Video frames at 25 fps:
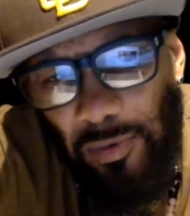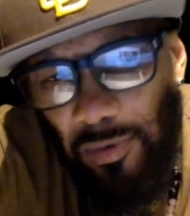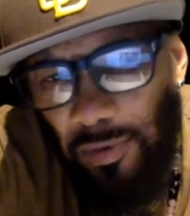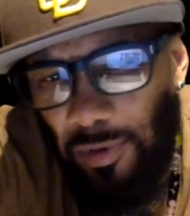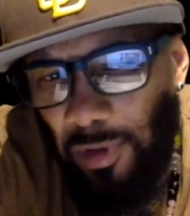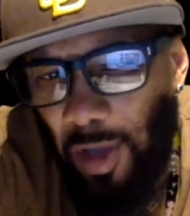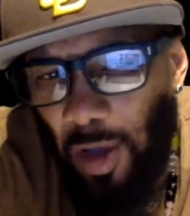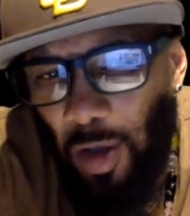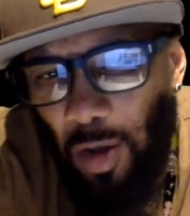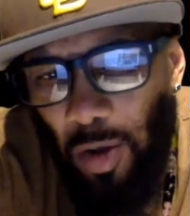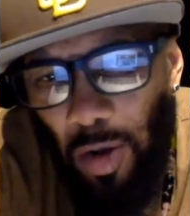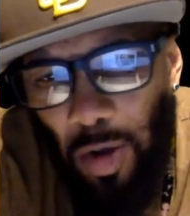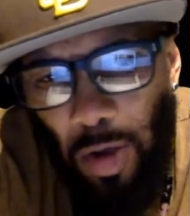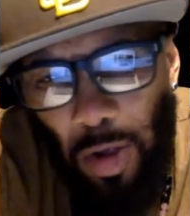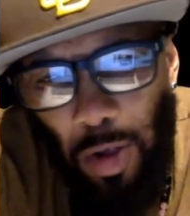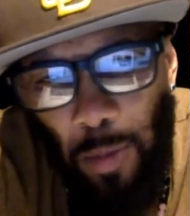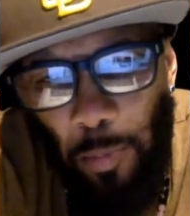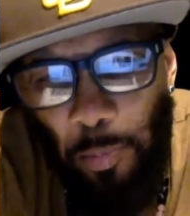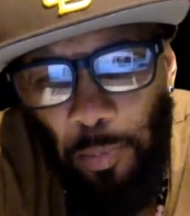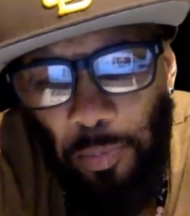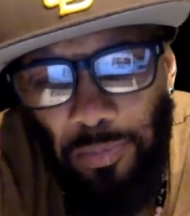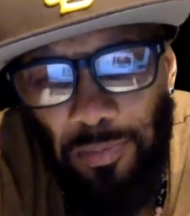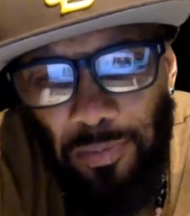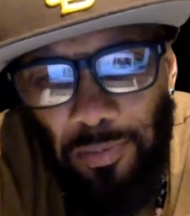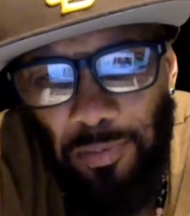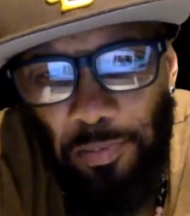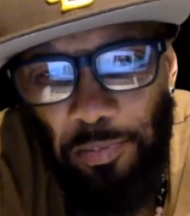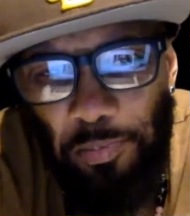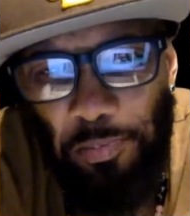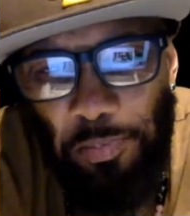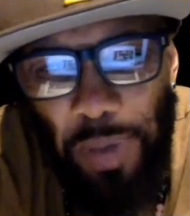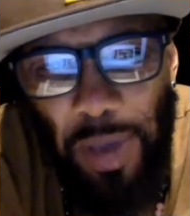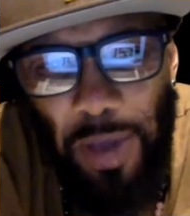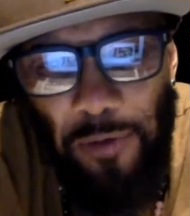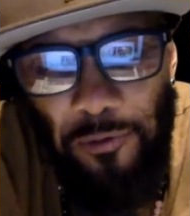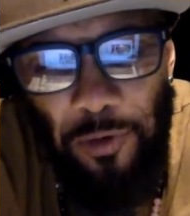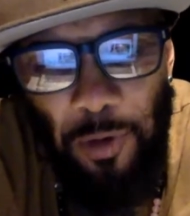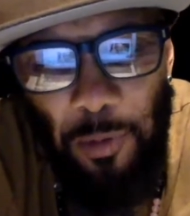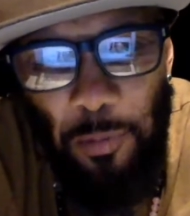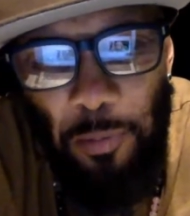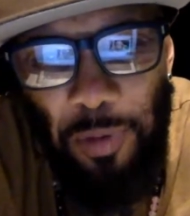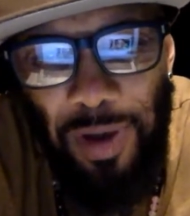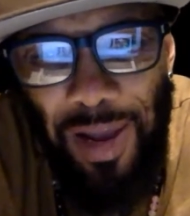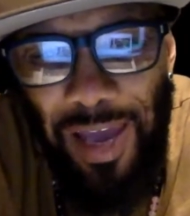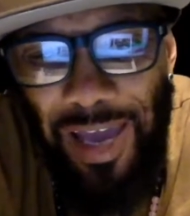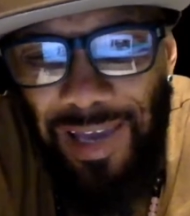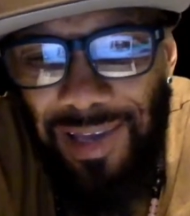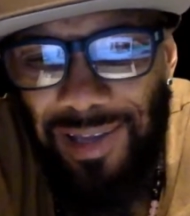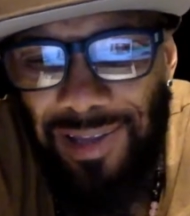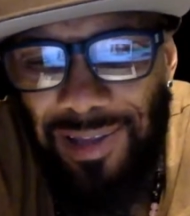the whole pay for
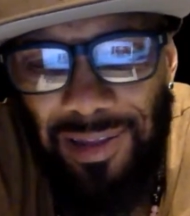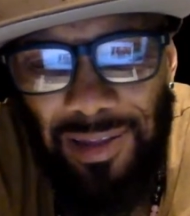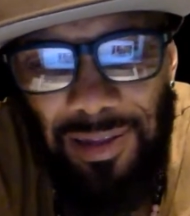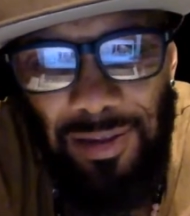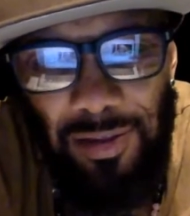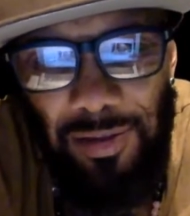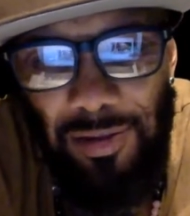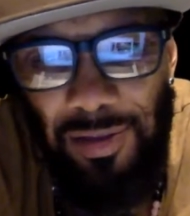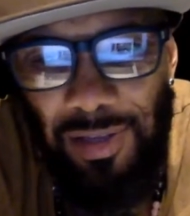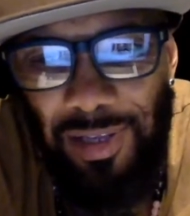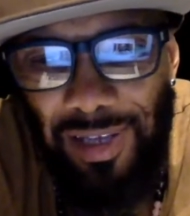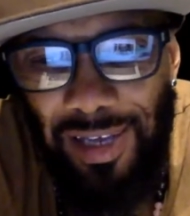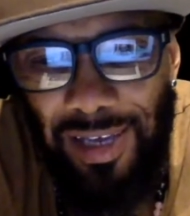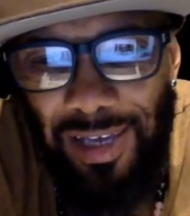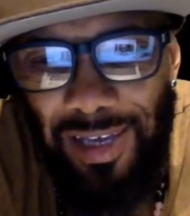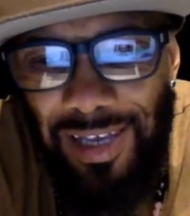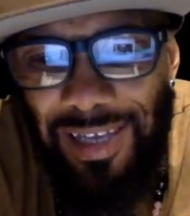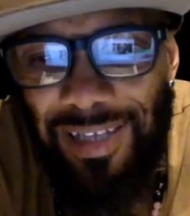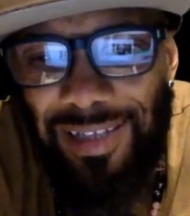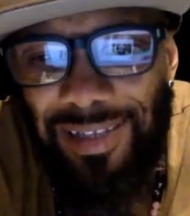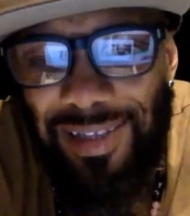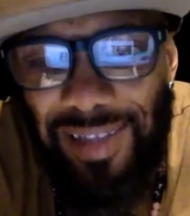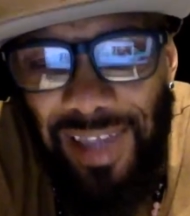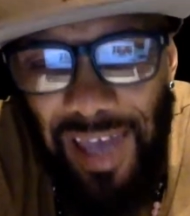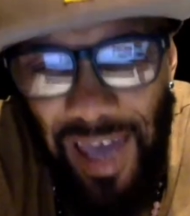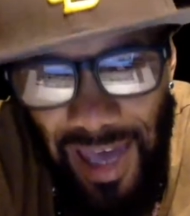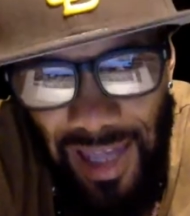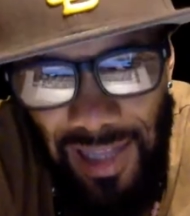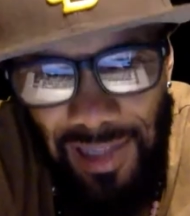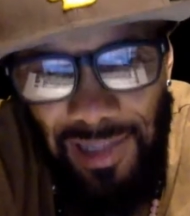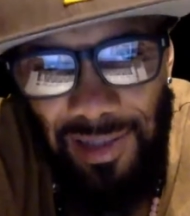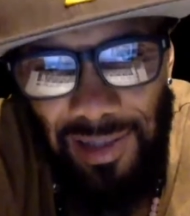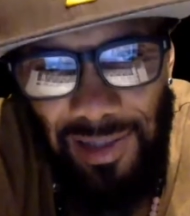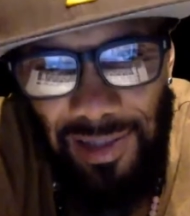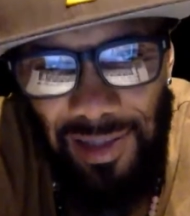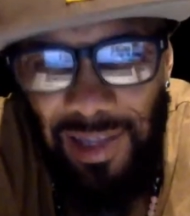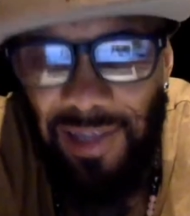place intense.